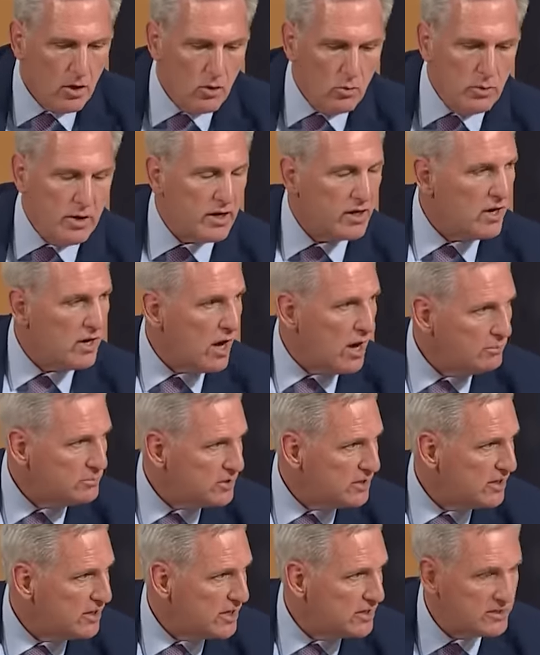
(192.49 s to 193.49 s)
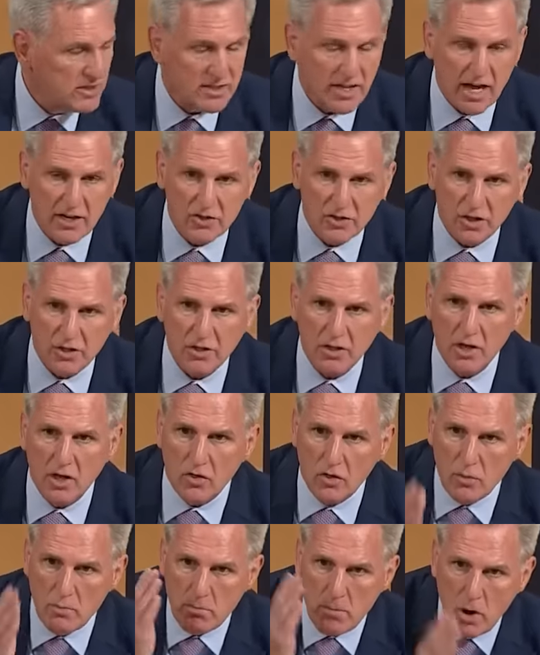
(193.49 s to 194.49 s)
when it comes to the concession,
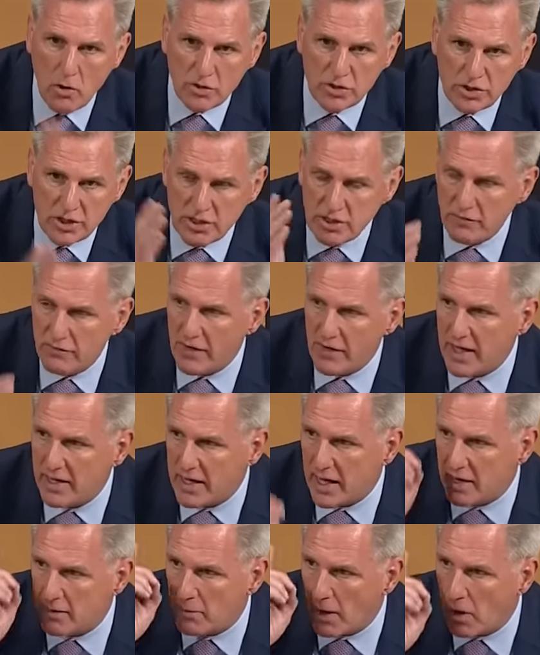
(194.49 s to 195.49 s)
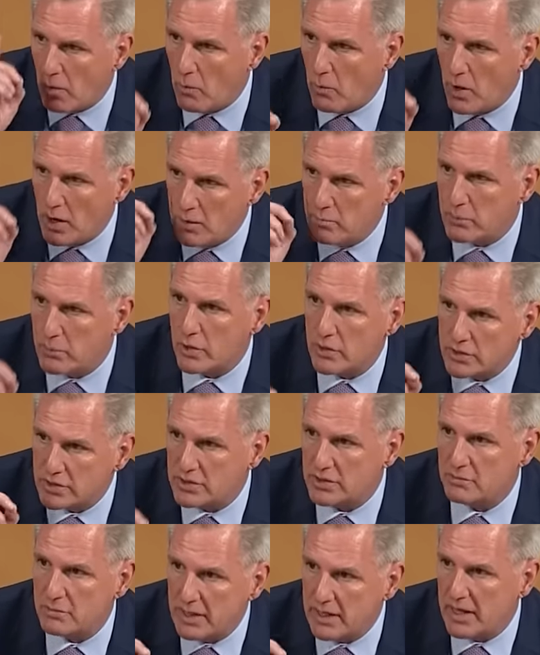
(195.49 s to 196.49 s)
the motion to vacate about one
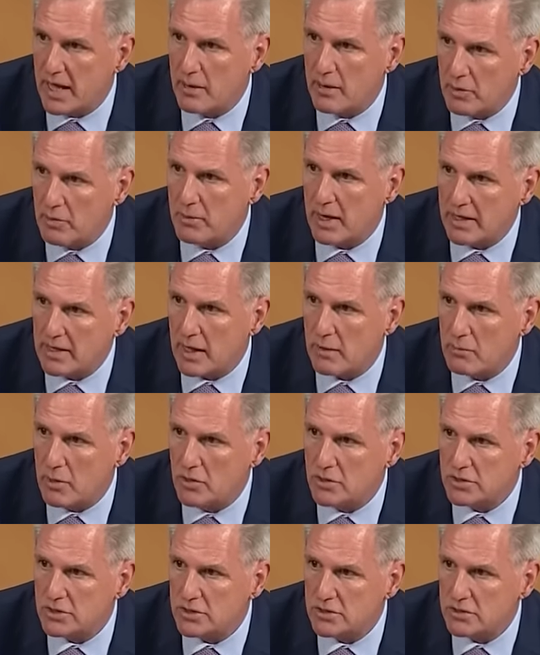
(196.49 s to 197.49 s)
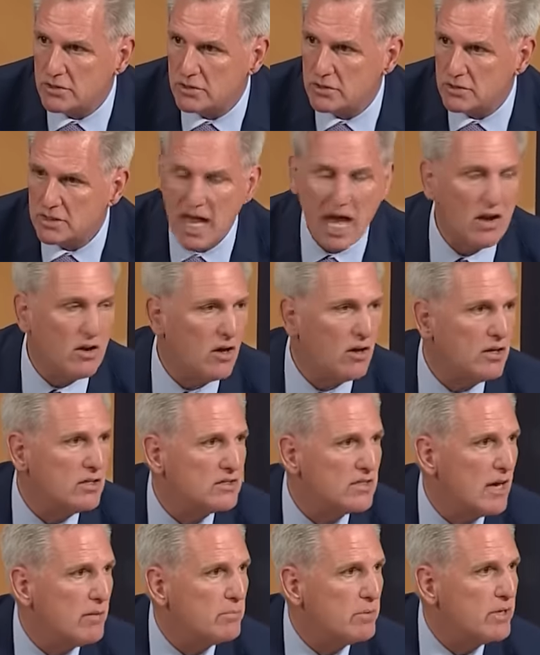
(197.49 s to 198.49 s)
person being able to make that motion, how long has
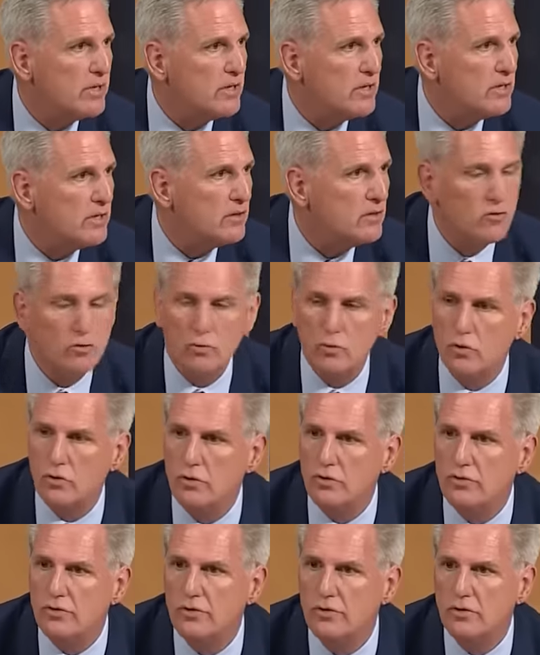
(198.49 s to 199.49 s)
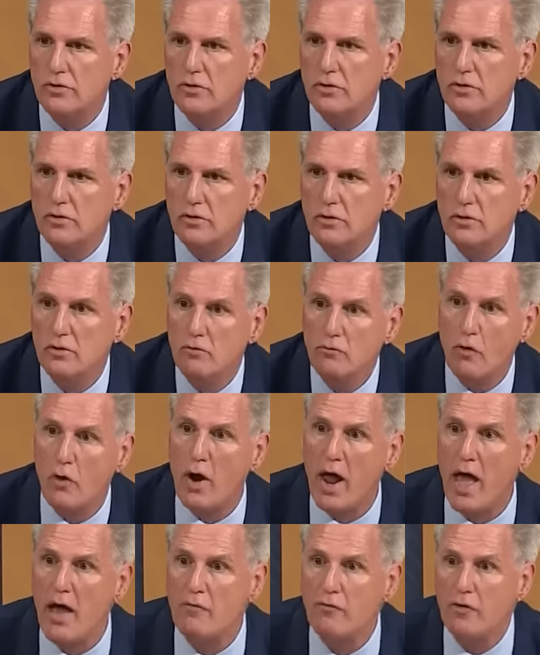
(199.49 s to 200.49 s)
that been in the rules?
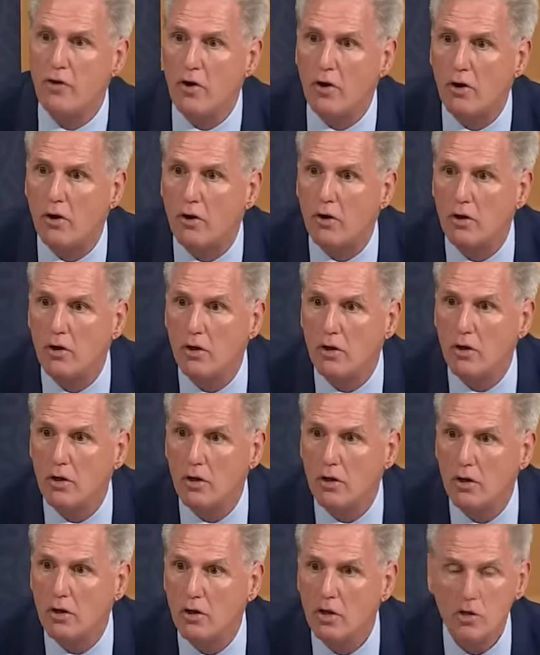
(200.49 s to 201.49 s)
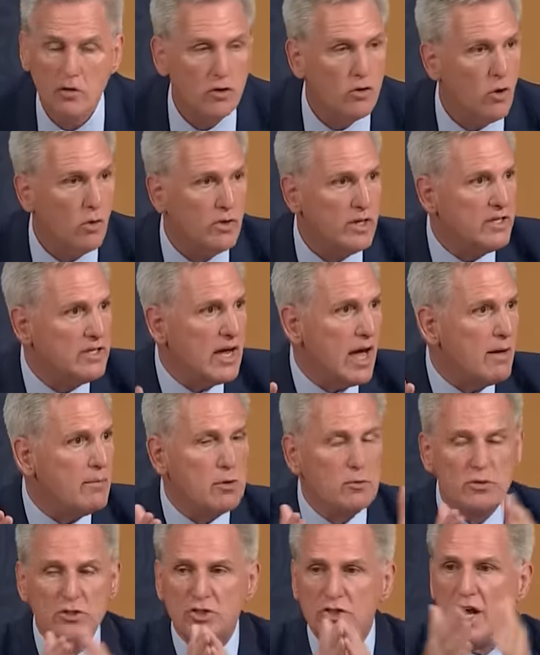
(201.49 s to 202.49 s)
Forever. The only time it
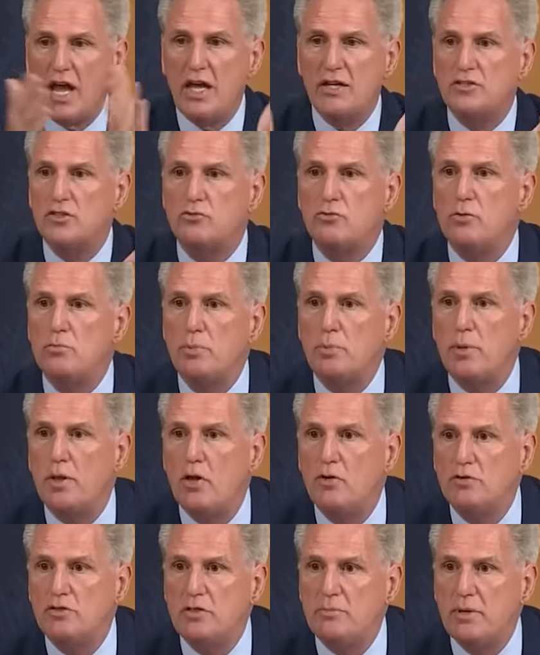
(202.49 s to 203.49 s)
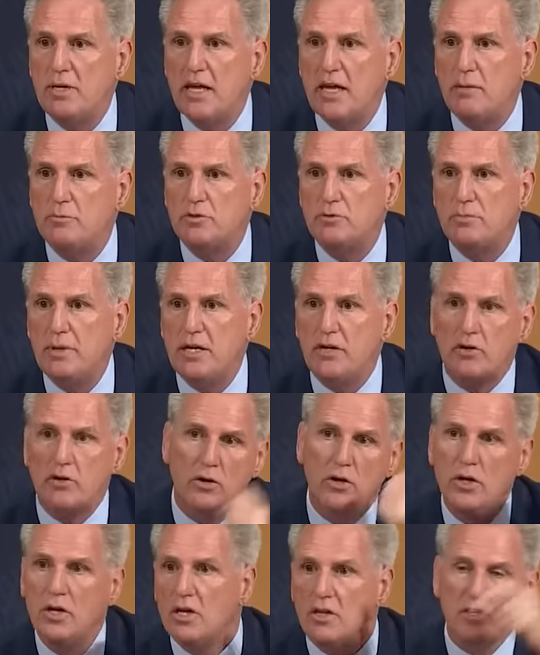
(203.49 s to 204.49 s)
was changed is when Pelosi became speaker
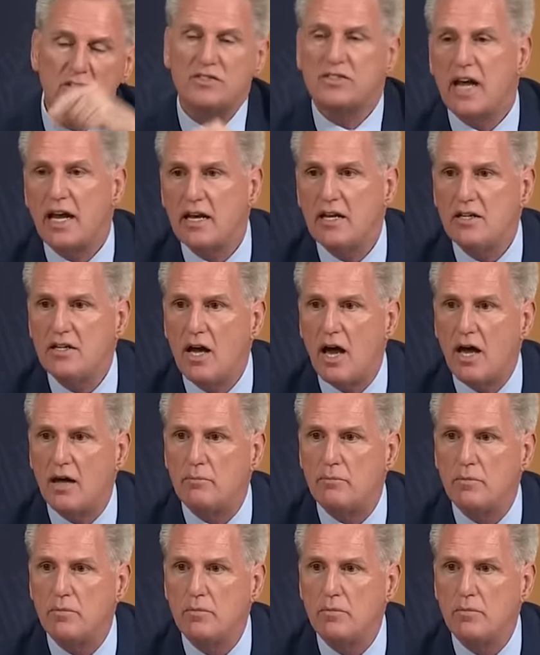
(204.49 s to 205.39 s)
the second time,